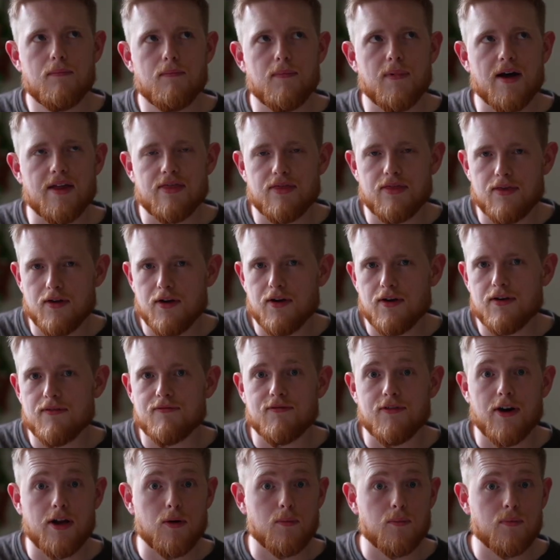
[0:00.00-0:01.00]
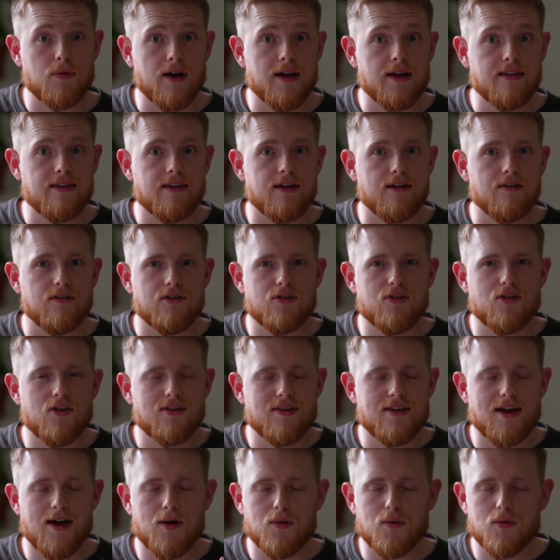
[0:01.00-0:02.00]
My third and final praise here is
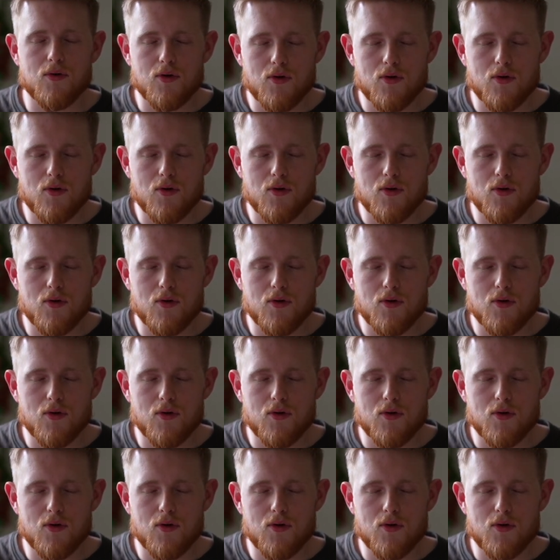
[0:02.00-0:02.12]
just how